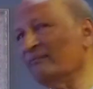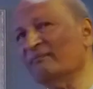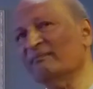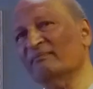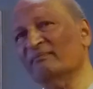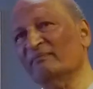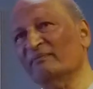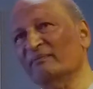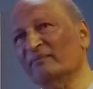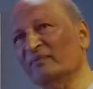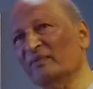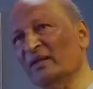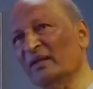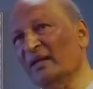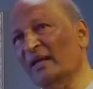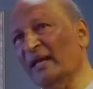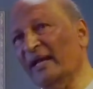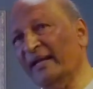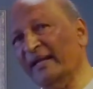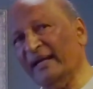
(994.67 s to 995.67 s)
Yeah.
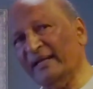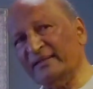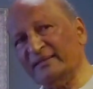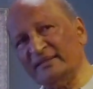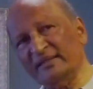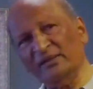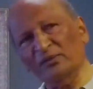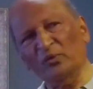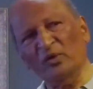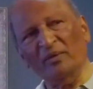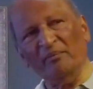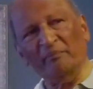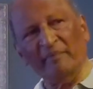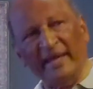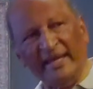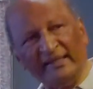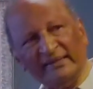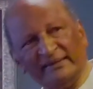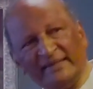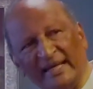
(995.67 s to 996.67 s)
And until we
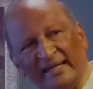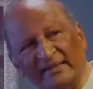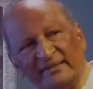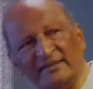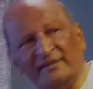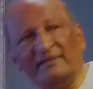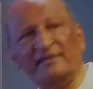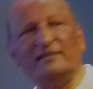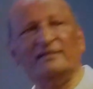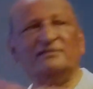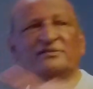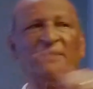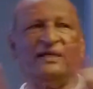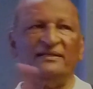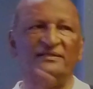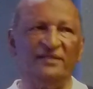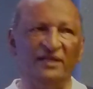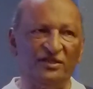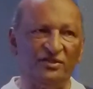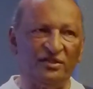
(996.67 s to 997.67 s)
make that
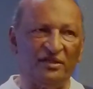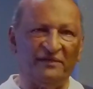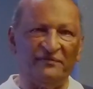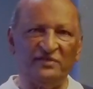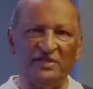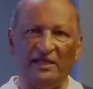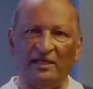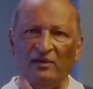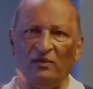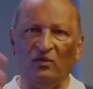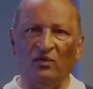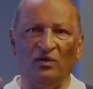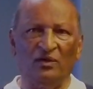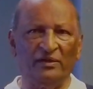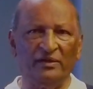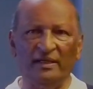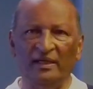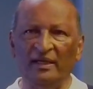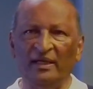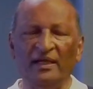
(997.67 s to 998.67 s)
transition of saying, Lord,